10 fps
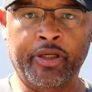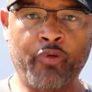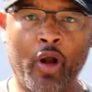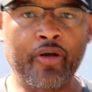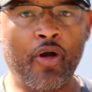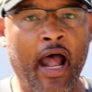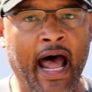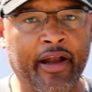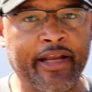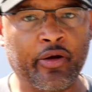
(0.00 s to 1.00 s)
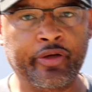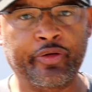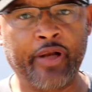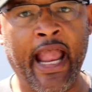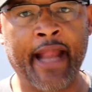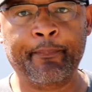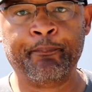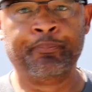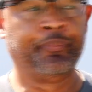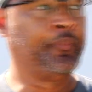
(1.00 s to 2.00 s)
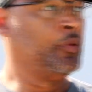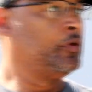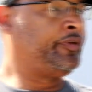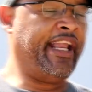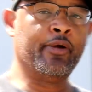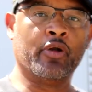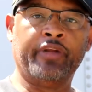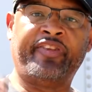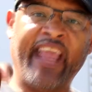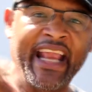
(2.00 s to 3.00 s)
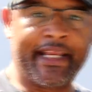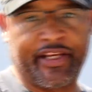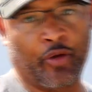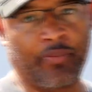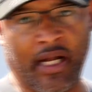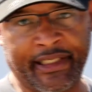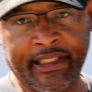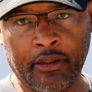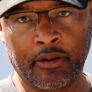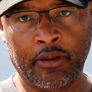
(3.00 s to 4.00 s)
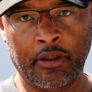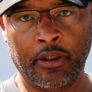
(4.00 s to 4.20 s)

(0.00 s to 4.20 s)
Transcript: You want how they're gonna do that? They're gonna take your money